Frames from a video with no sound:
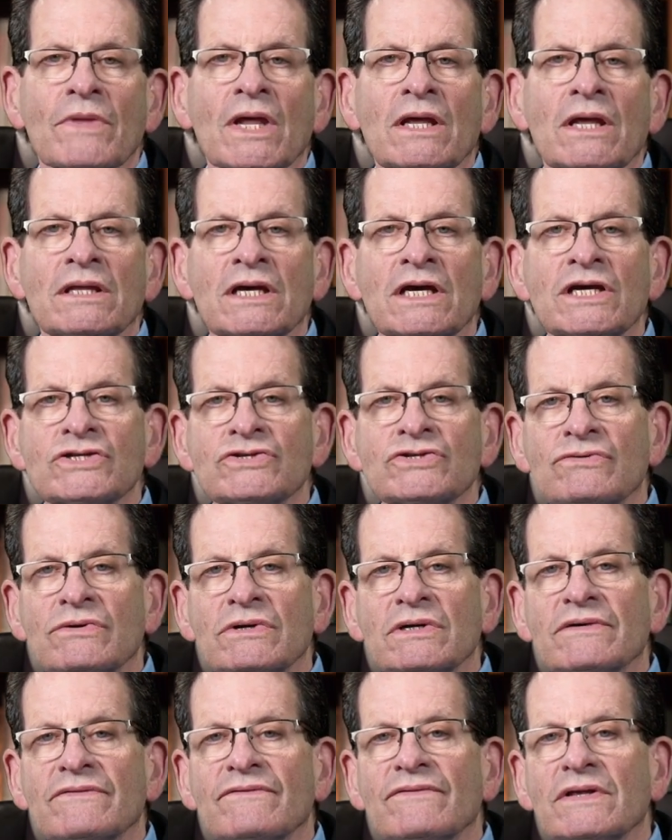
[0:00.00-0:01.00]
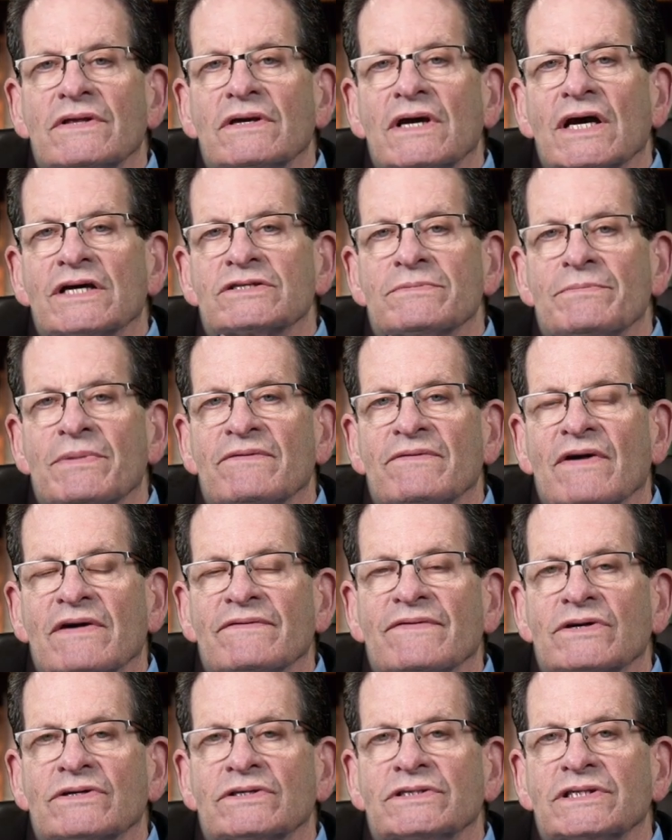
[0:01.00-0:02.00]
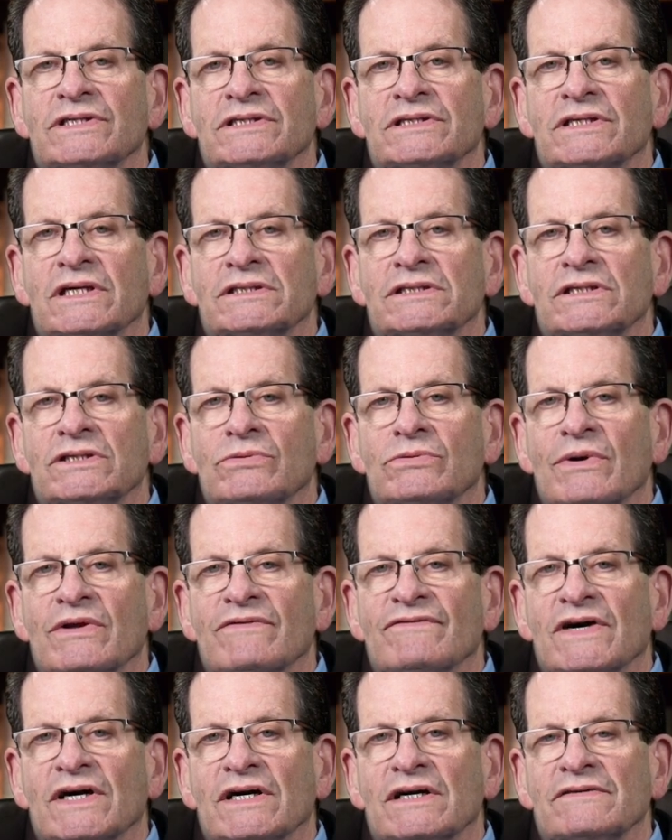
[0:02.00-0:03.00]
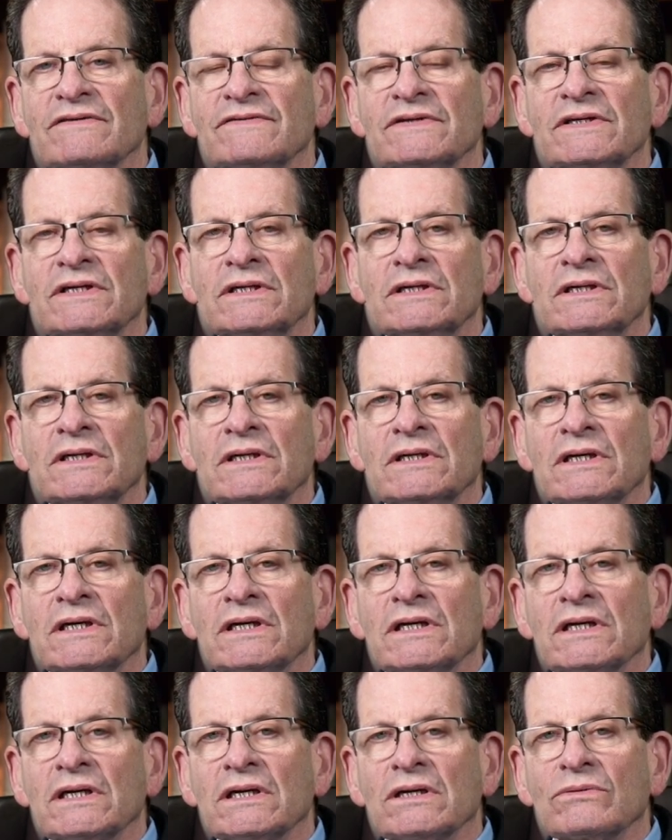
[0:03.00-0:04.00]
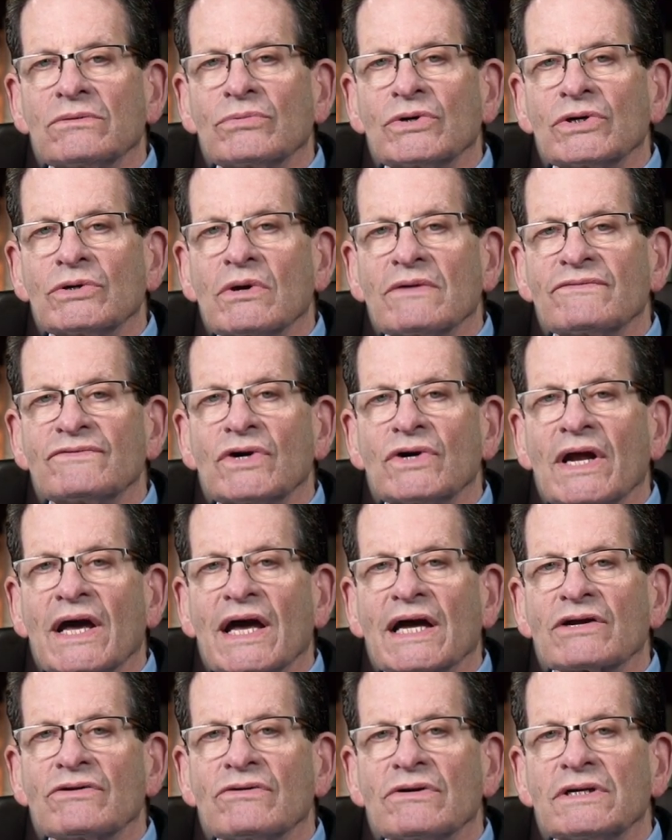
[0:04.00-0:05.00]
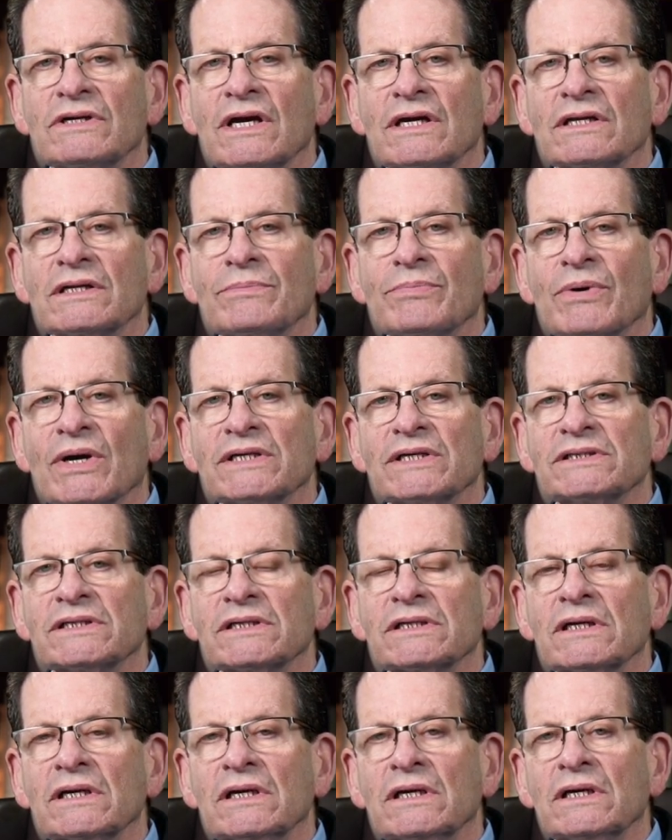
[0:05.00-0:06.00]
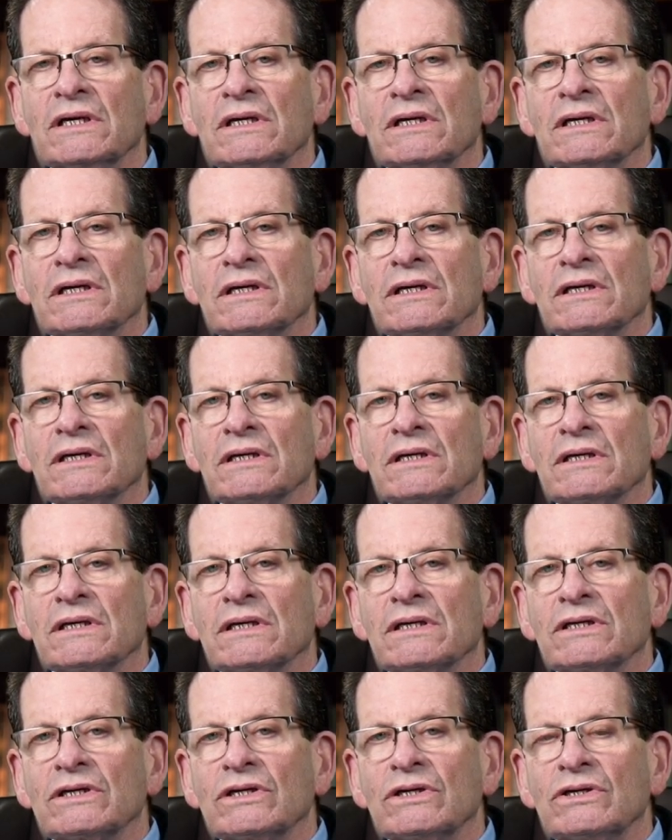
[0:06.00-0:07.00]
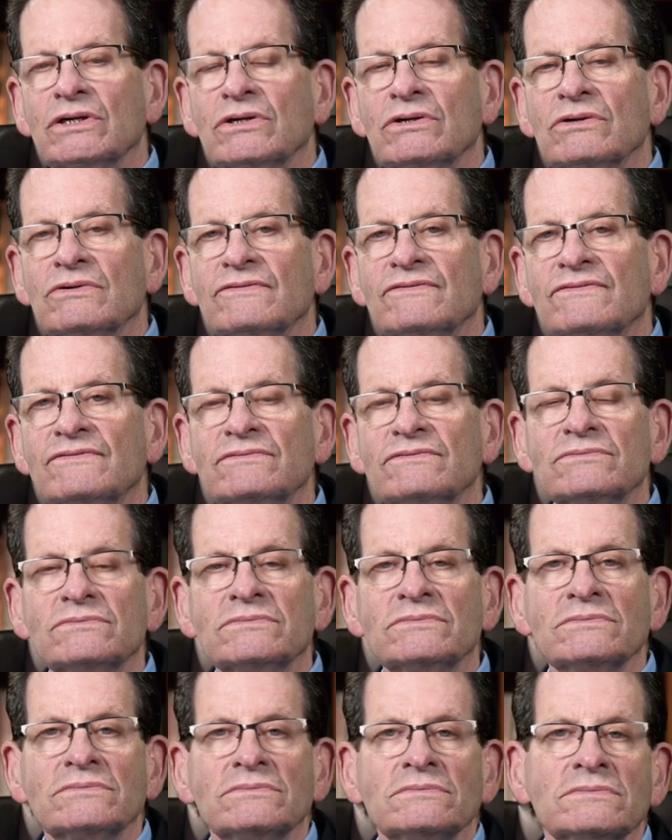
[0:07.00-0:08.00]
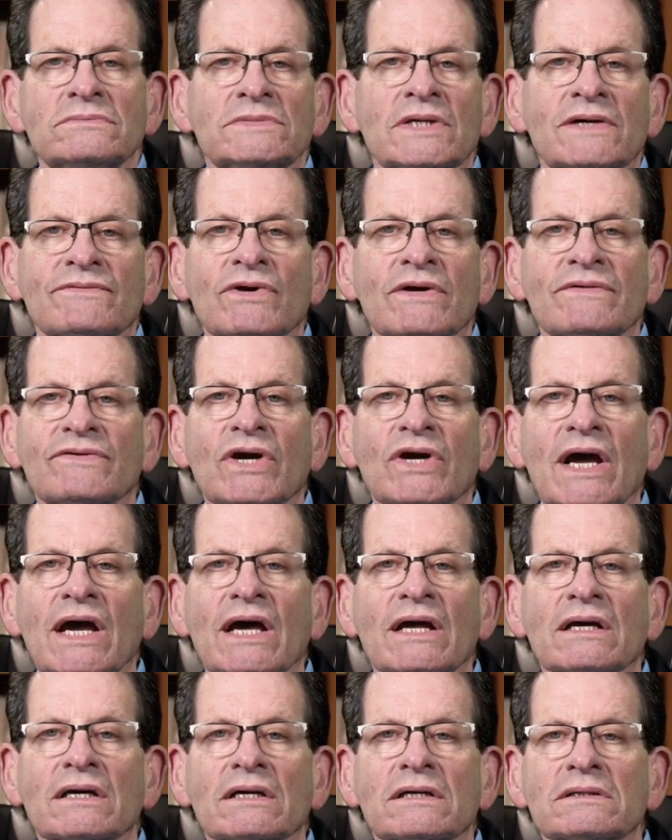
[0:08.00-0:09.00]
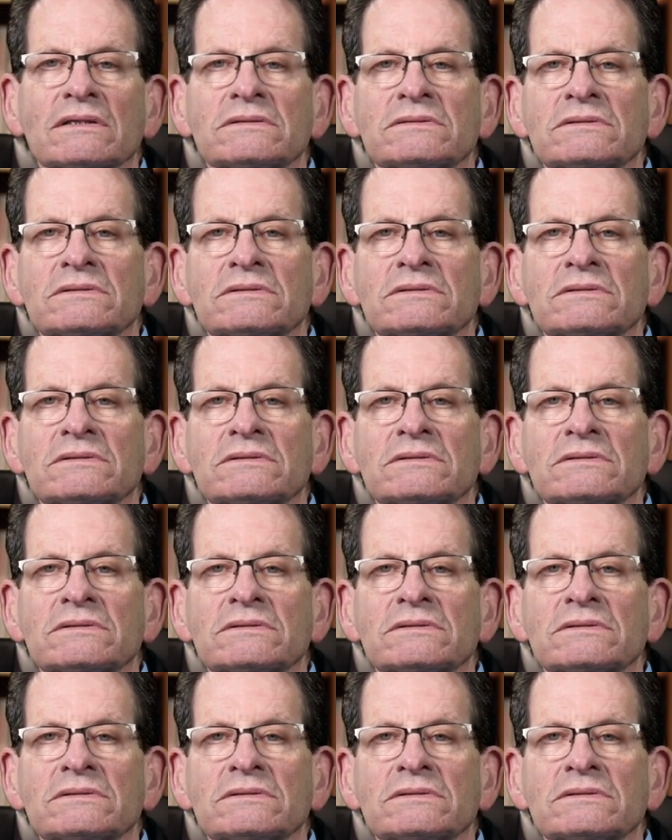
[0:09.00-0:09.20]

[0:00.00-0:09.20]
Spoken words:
the history of the S&P 500 since 1925, where you have good, accurate daily pricing, you've never ever had a